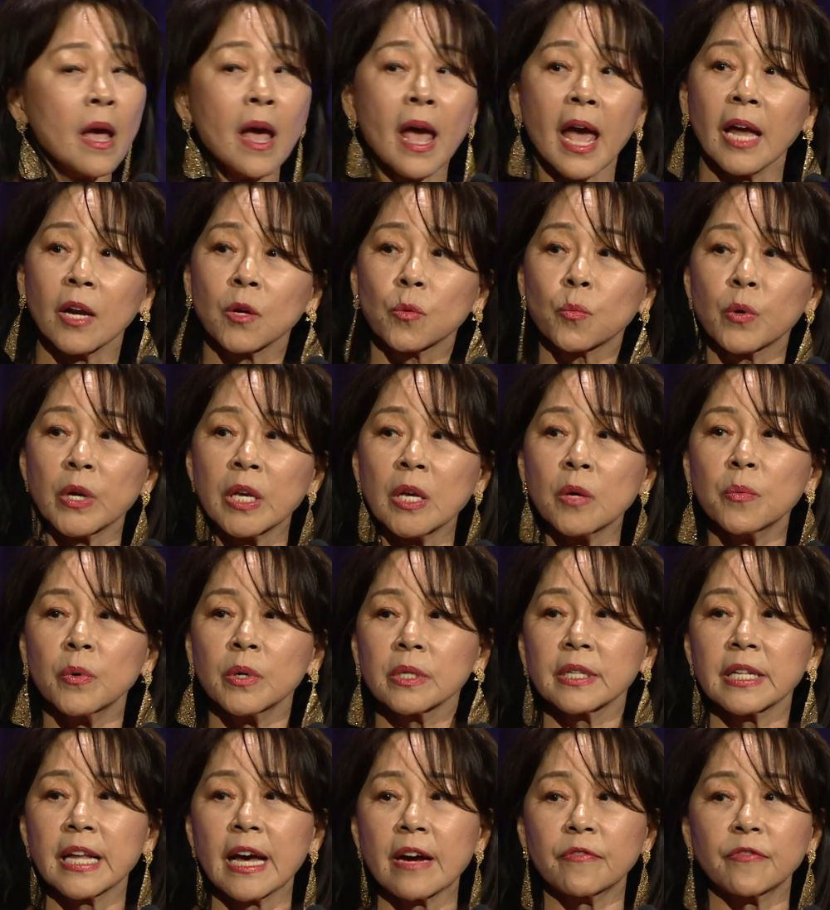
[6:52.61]
and we will
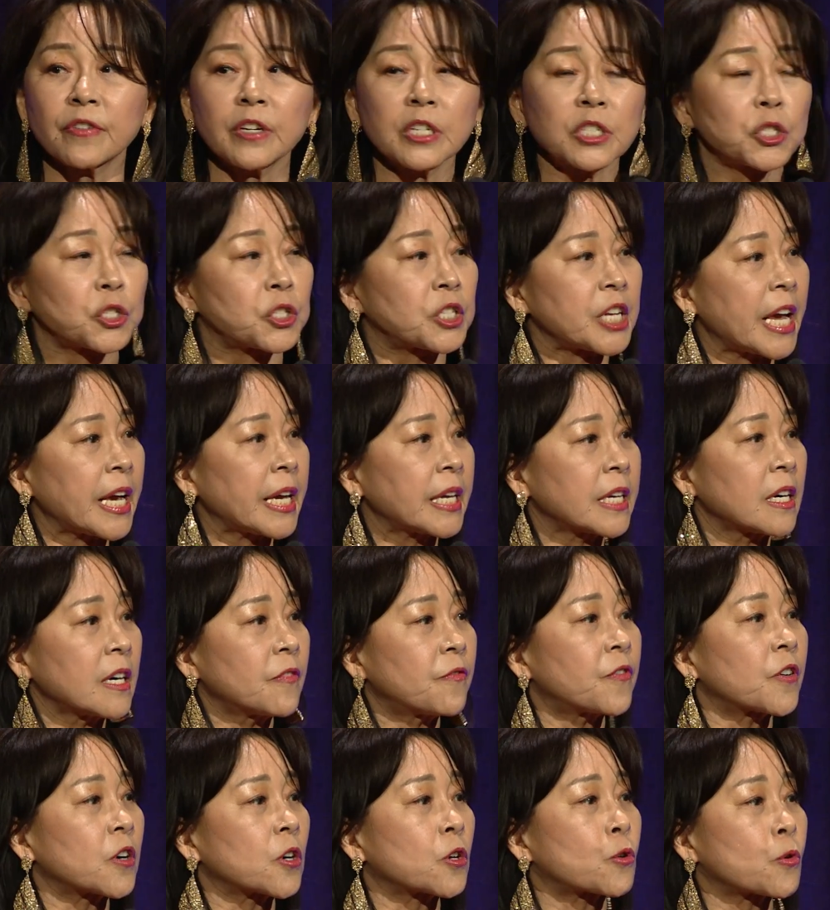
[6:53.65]
leverage data
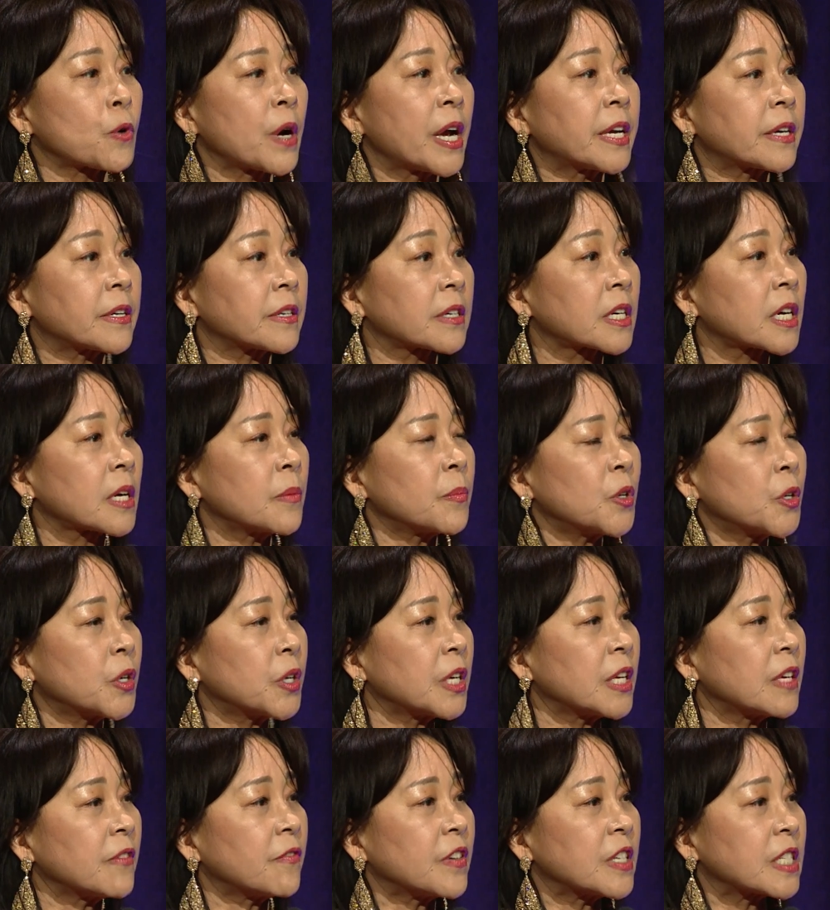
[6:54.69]
for greater
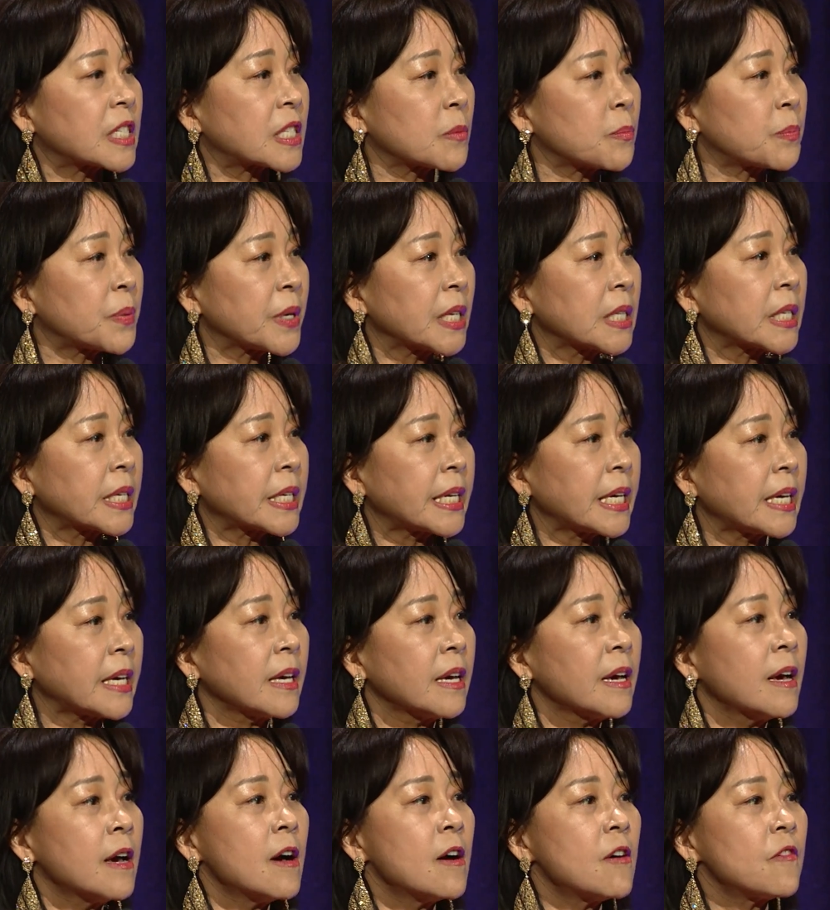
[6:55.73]
community visibility,
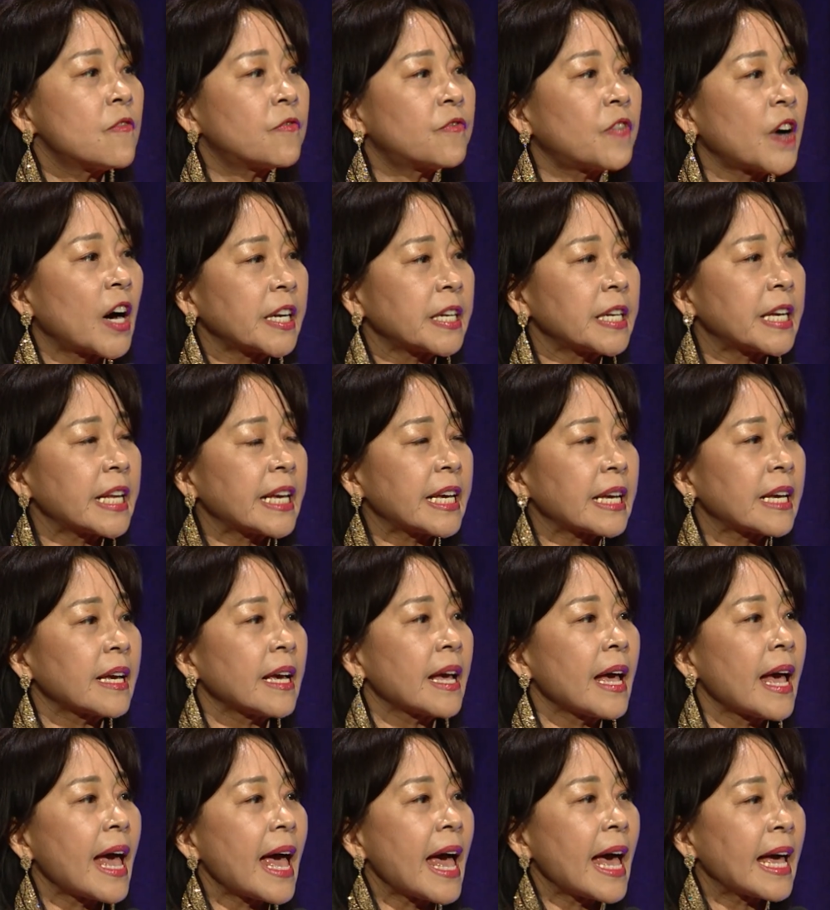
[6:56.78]
funding,
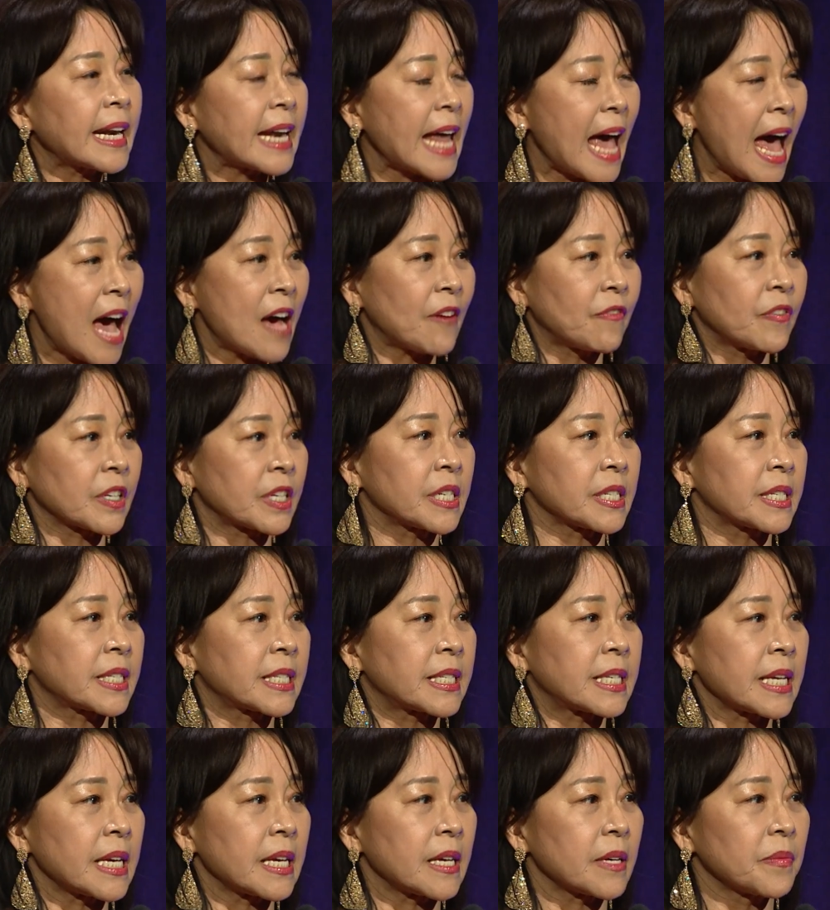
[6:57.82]
and
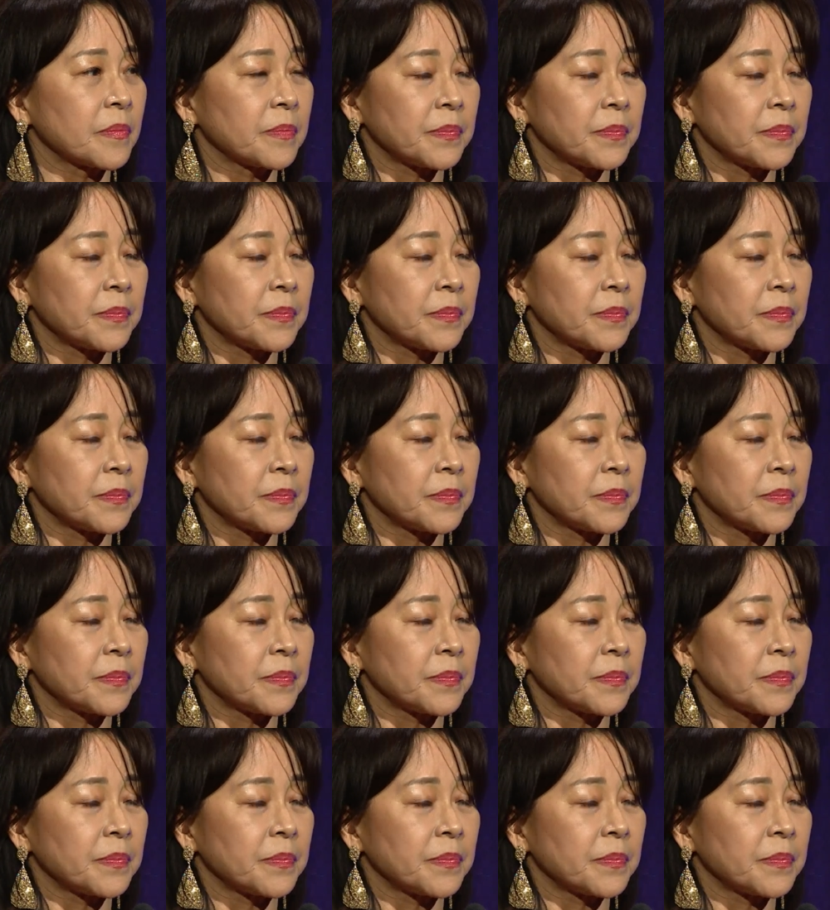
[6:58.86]
advocacy.